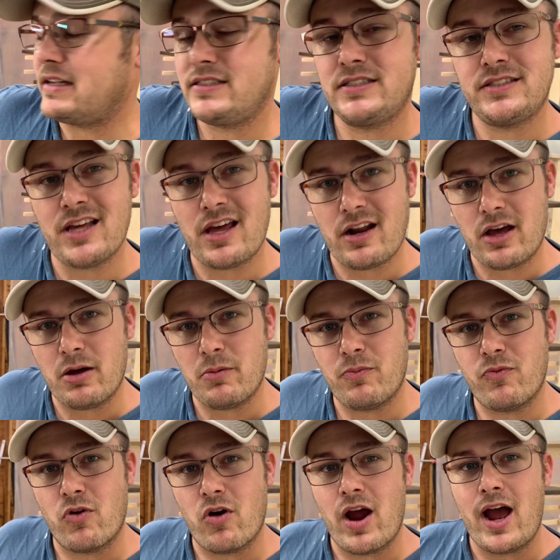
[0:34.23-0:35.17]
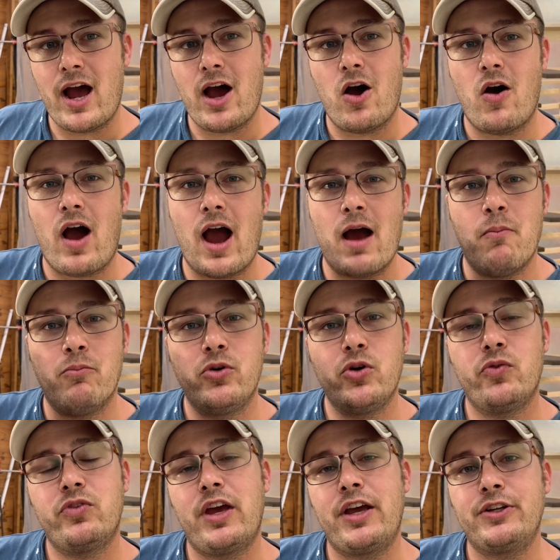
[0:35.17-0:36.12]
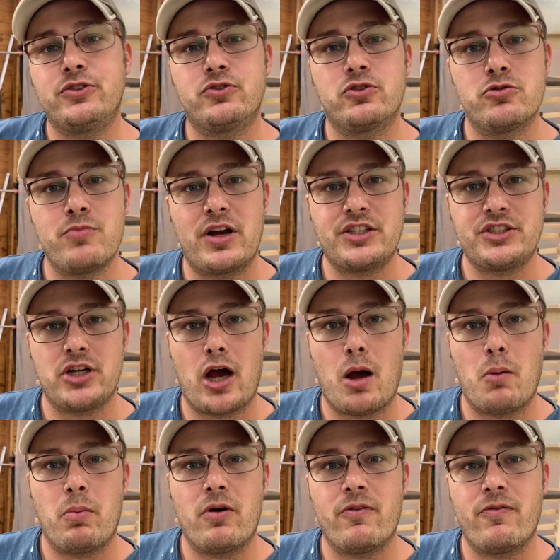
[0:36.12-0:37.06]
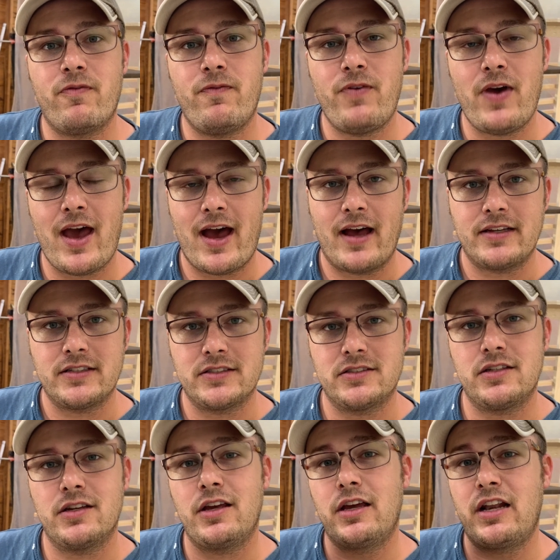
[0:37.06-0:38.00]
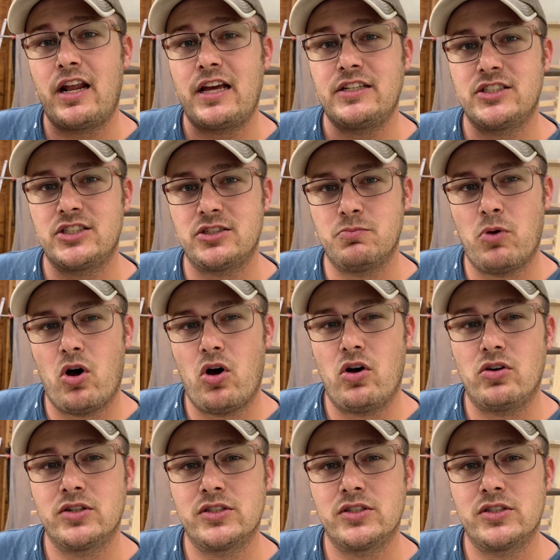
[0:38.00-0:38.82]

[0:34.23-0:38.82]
setup for how I move things through my shop fast in a small